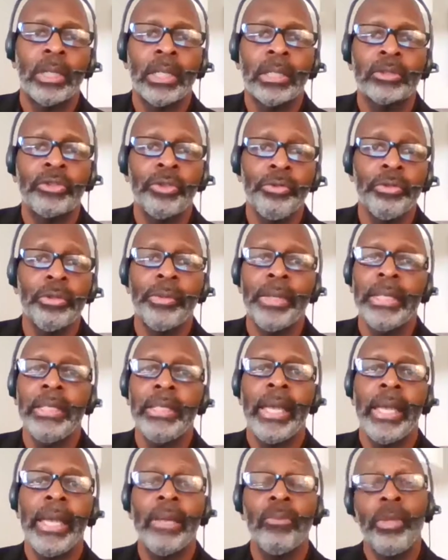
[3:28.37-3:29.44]

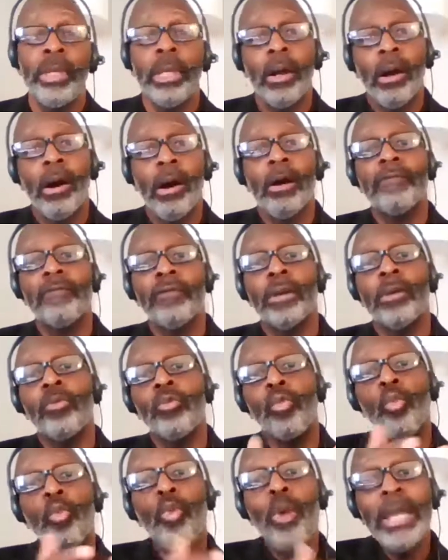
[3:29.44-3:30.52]
tutoring, and we offer
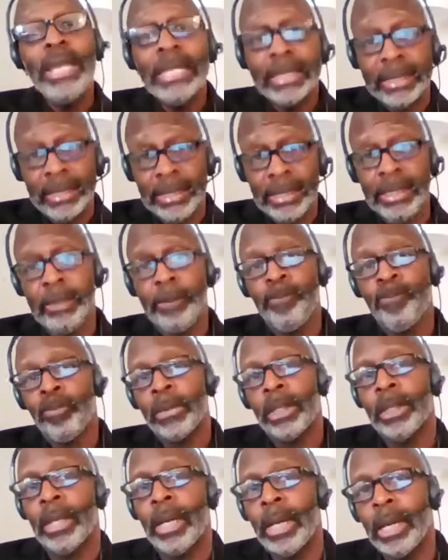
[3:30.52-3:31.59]
weekly
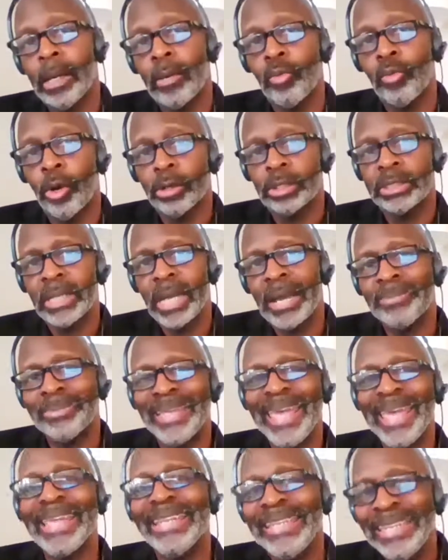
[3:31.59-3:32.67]
workshops
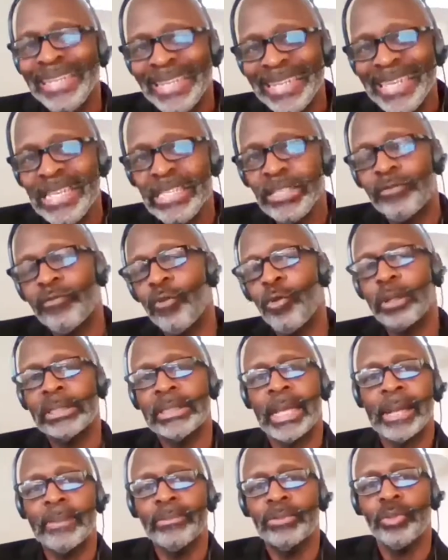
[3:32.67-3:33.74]
at least 4
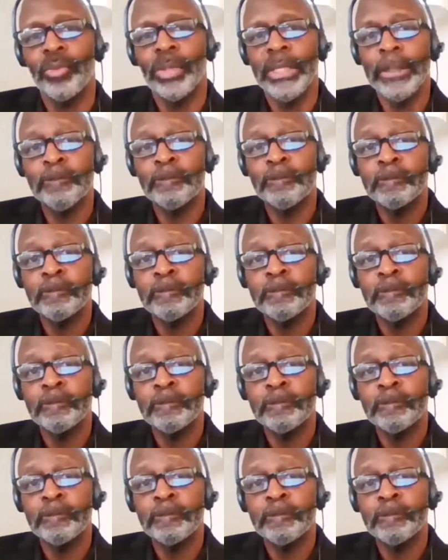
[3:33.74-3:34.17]
times a week.